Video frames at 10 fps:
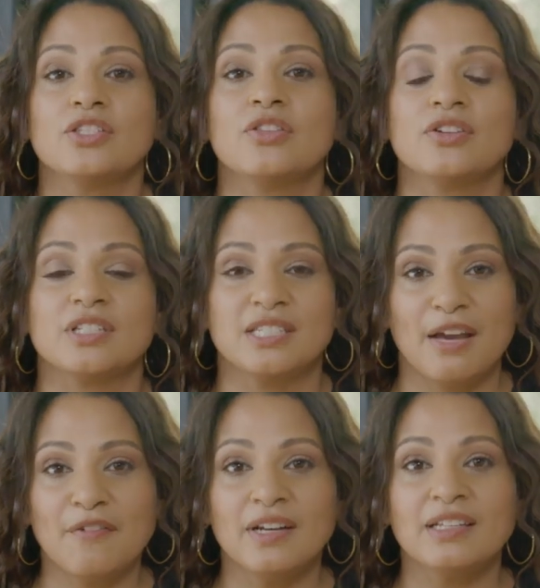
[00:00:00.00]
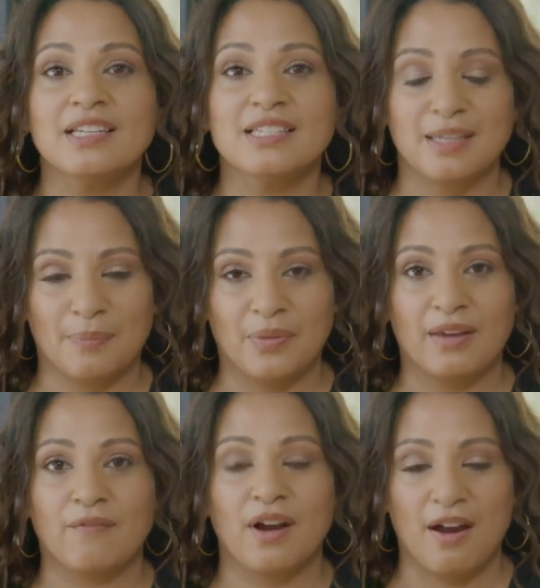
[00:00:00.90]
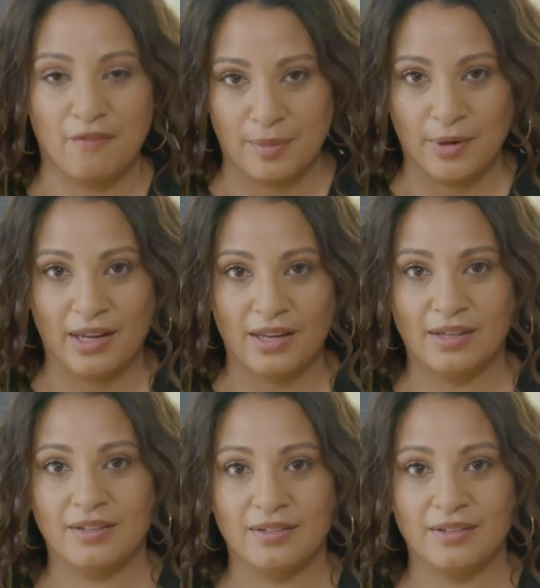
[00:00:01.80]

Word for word: So there's definitely something for everybody.